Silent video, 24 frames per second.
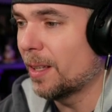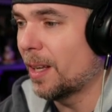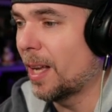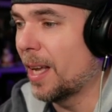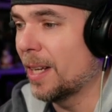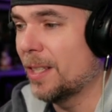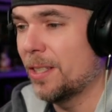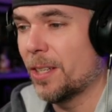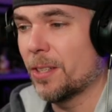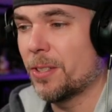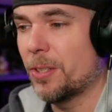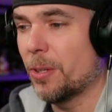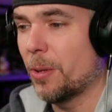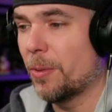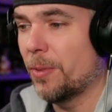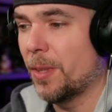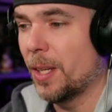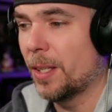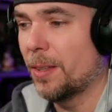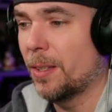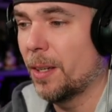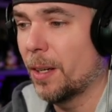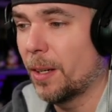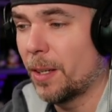I just don't
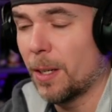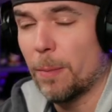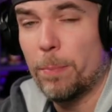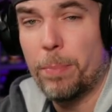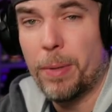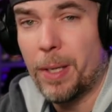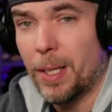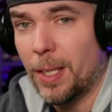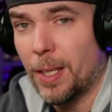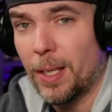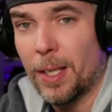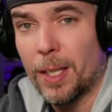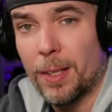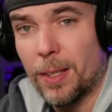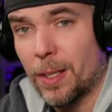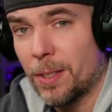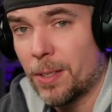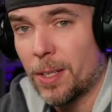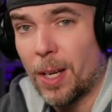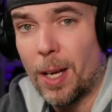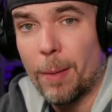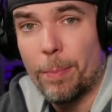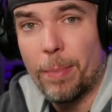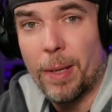think they're competing at the
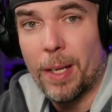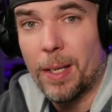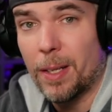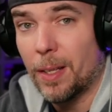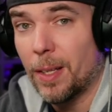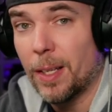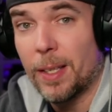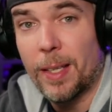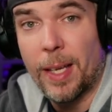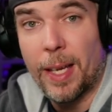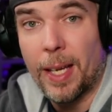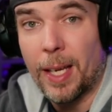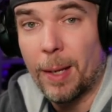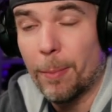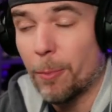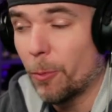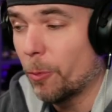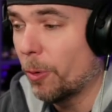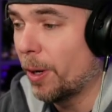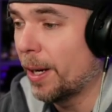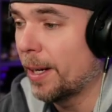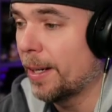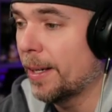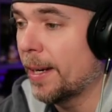top end of the game
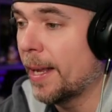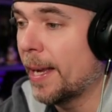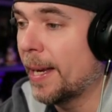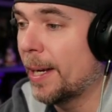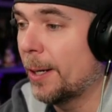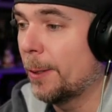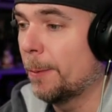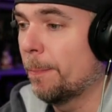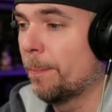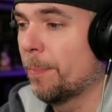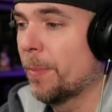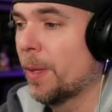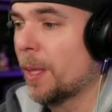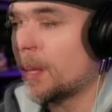right now.